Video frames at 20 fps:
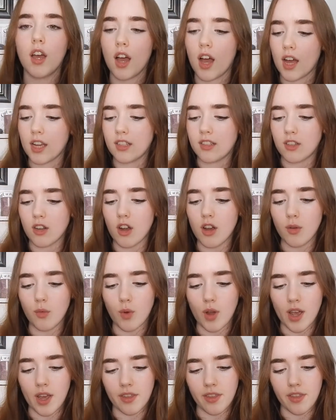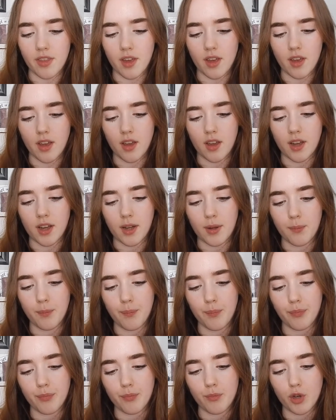I start with
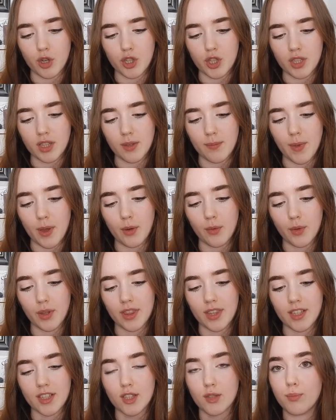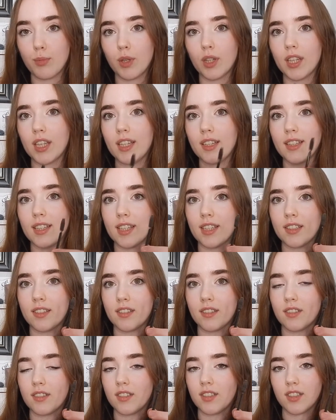brushing them out with this spoolie that
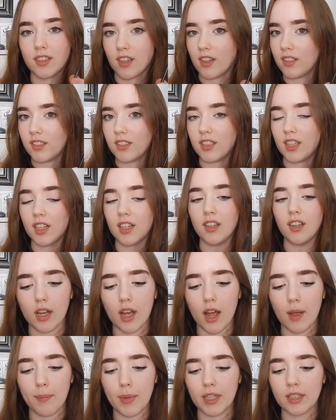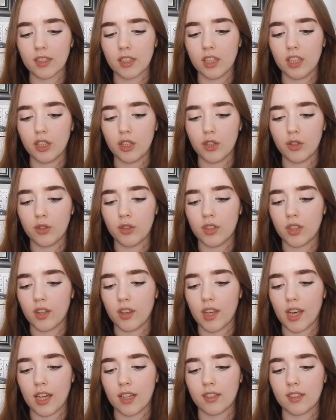is disgusting. I basically use
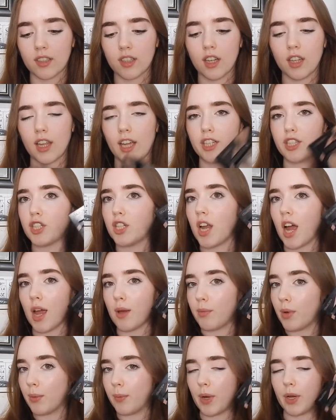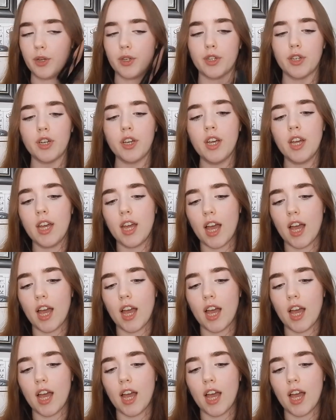this collection eyebrow powder.